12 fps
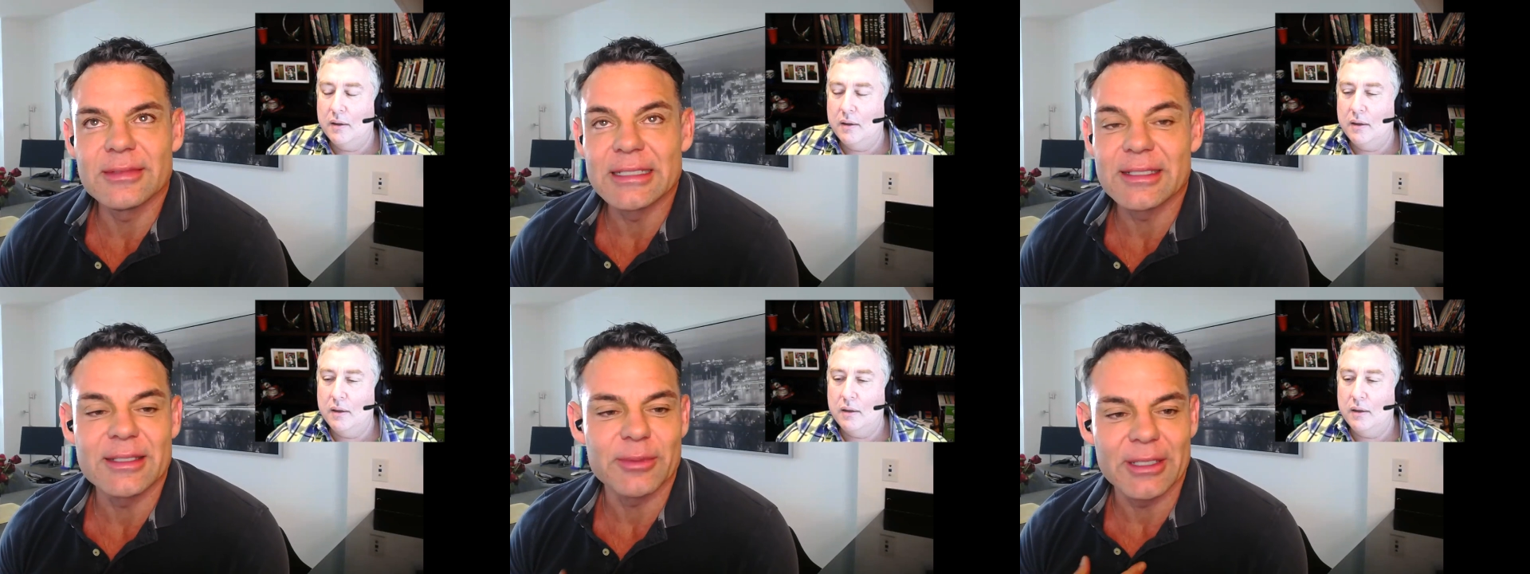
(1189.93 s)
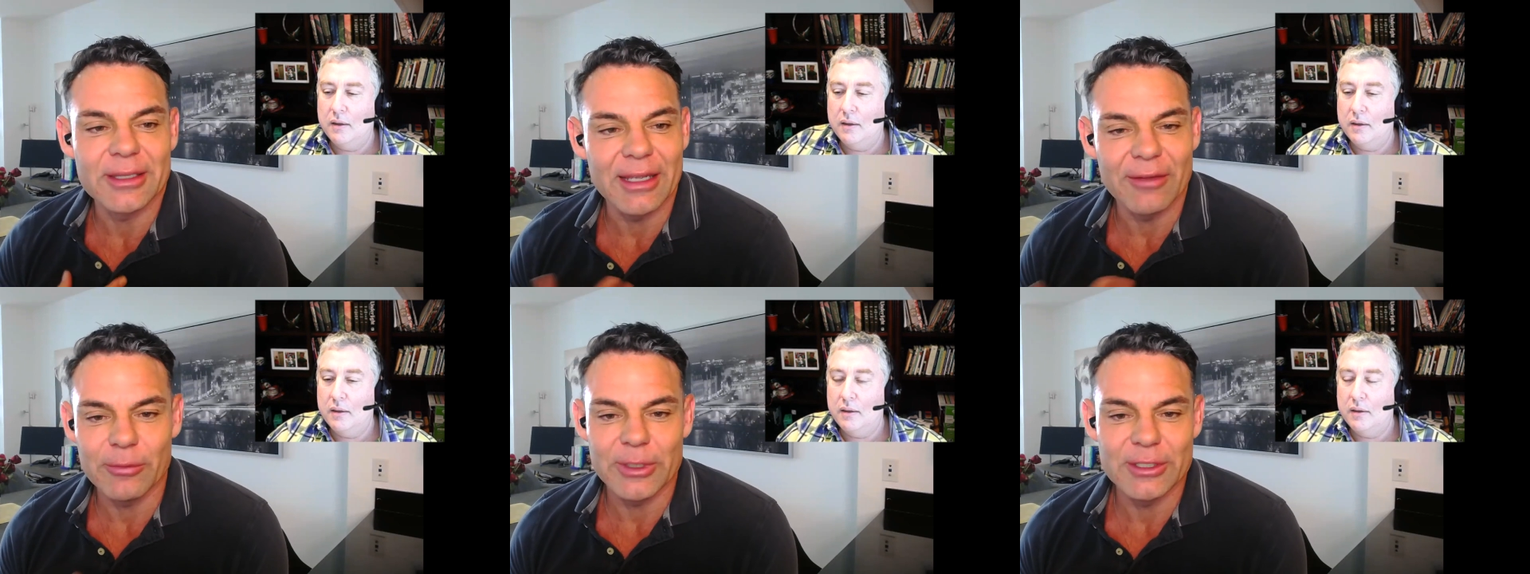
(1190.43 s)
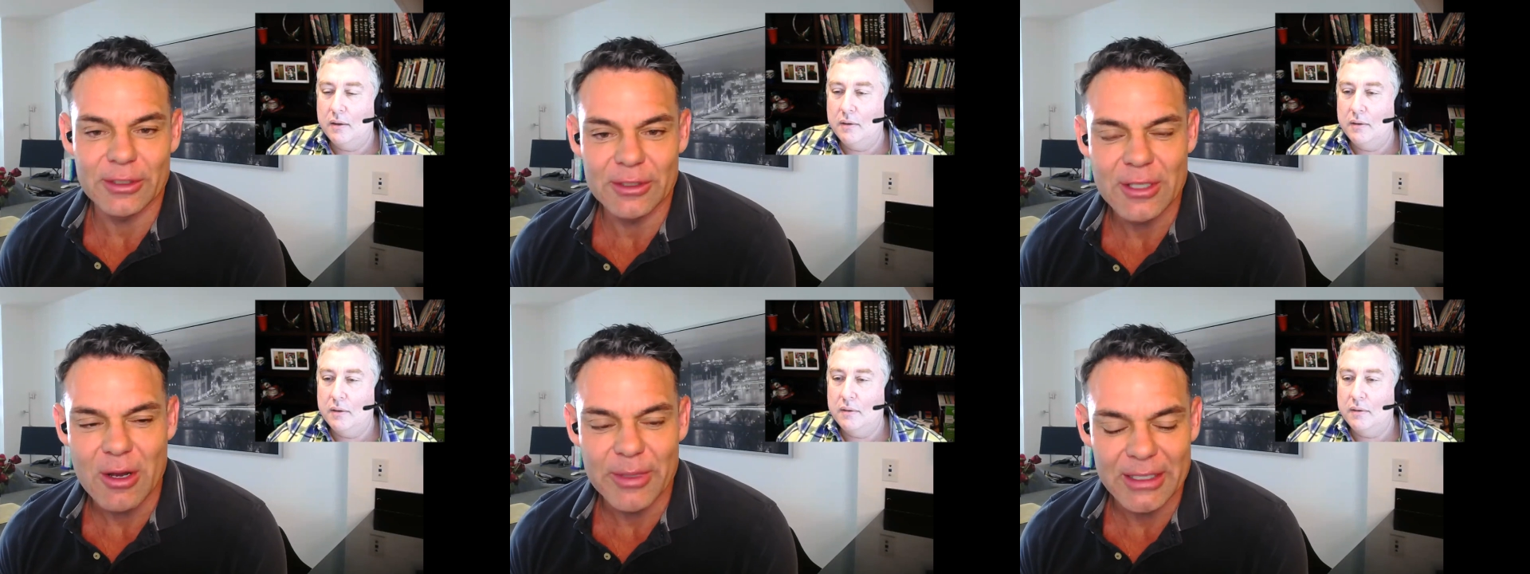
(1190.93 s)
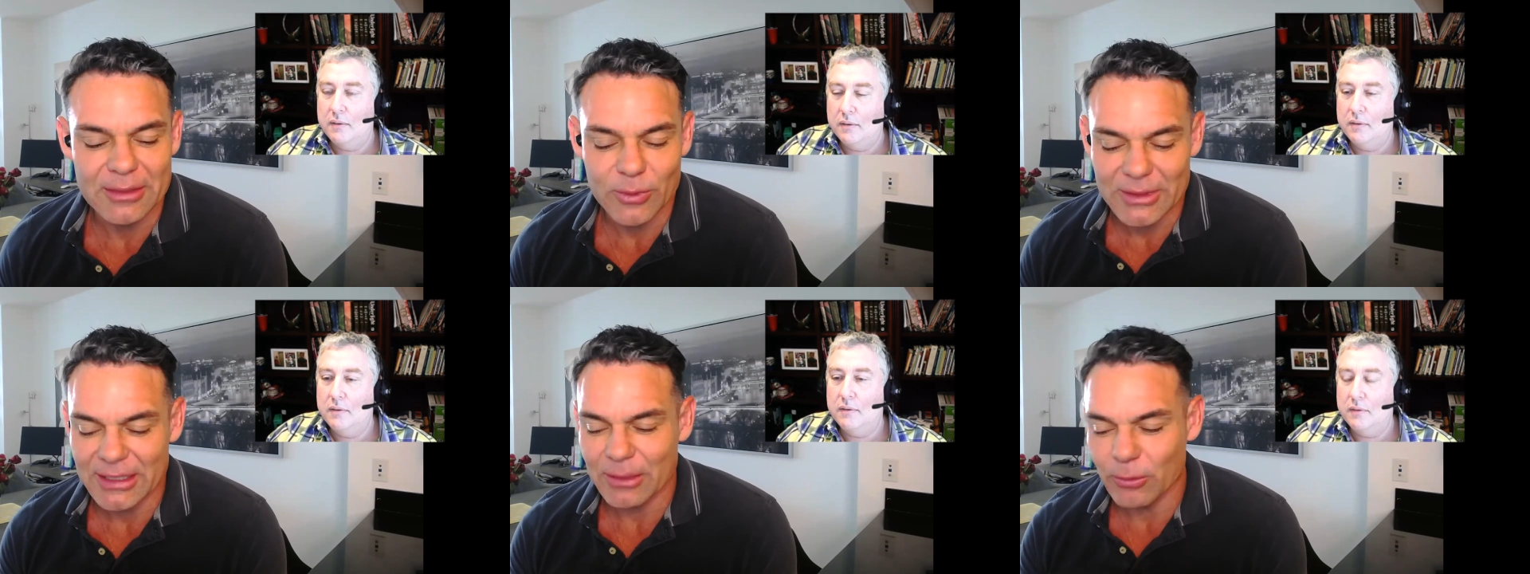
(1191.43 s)
Speaker 1: this is something I think everybody should know because
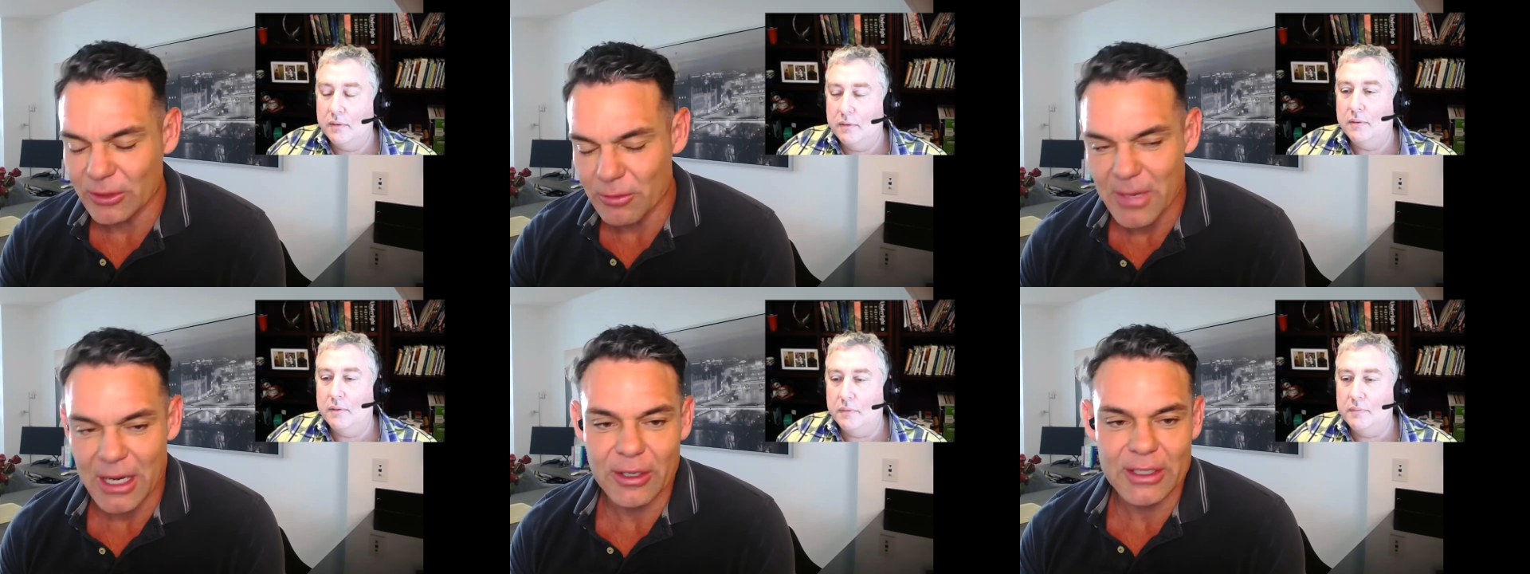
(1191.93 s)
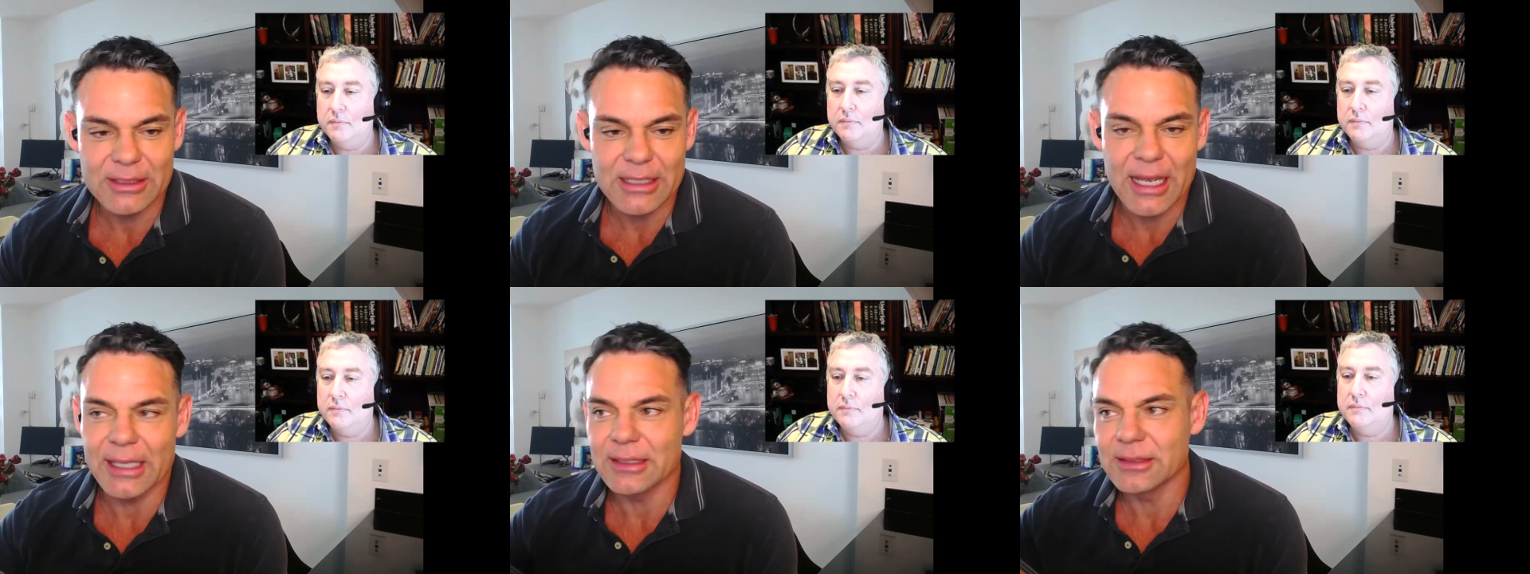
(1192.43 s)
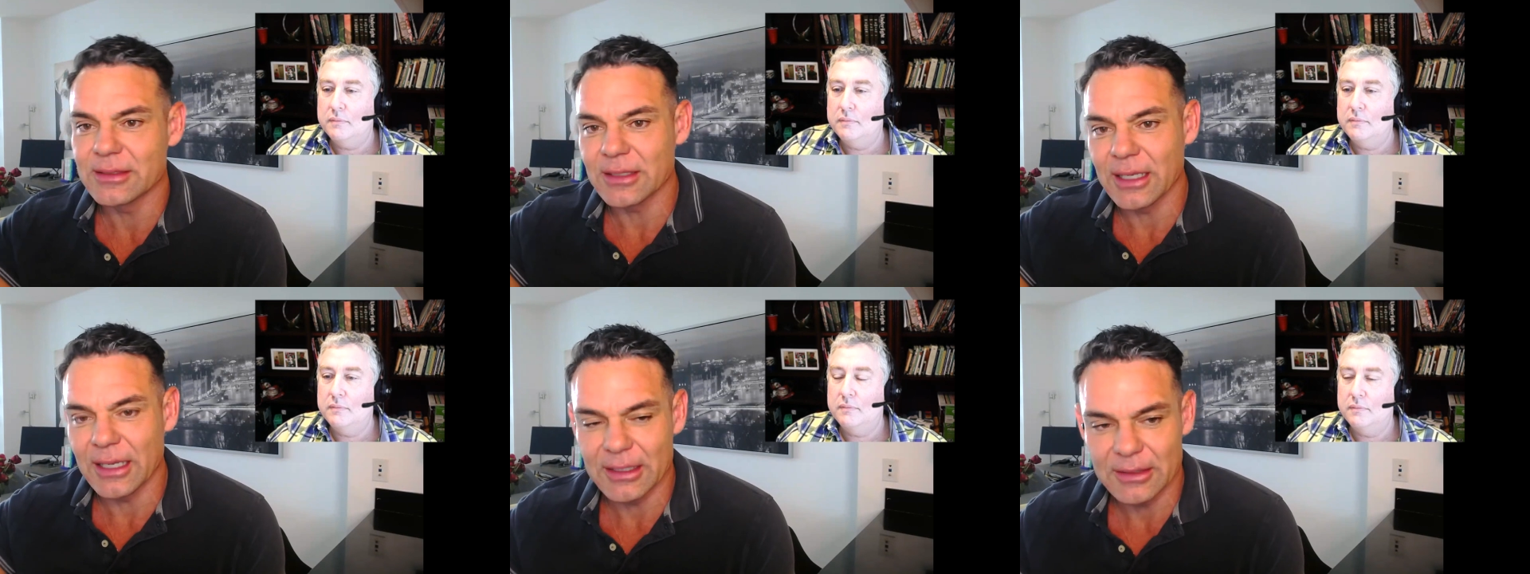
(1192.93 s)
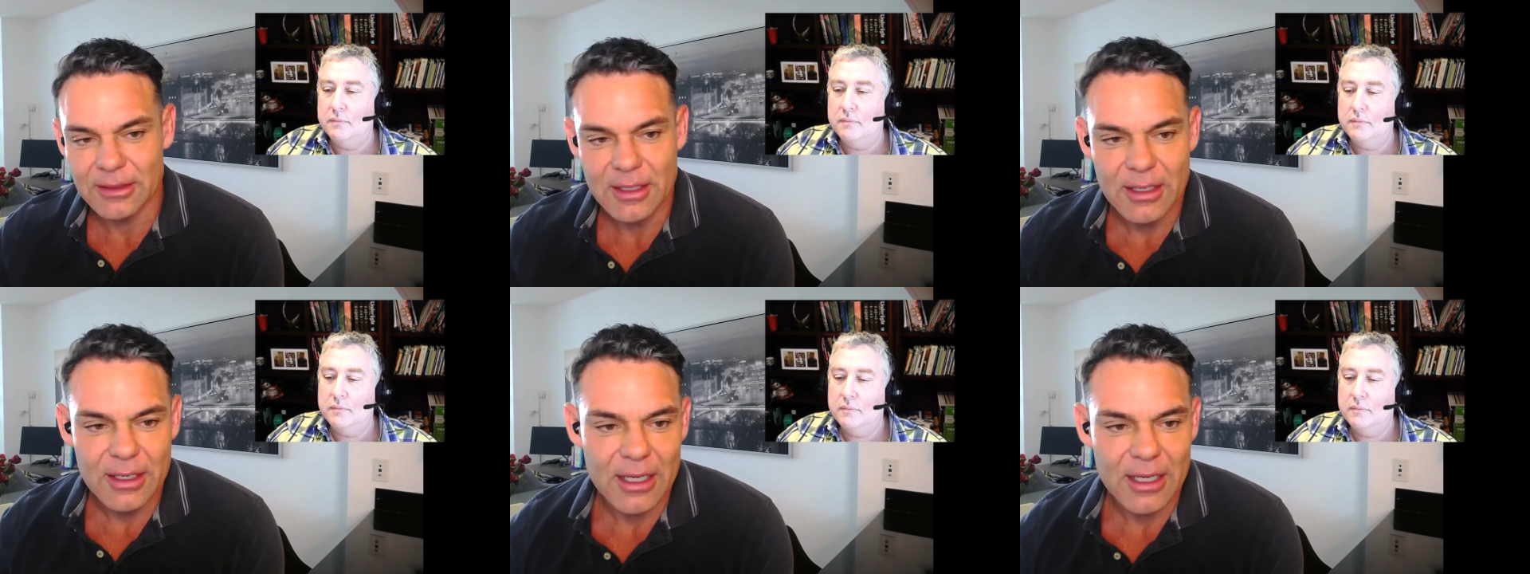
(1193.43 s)
once again when you marry science and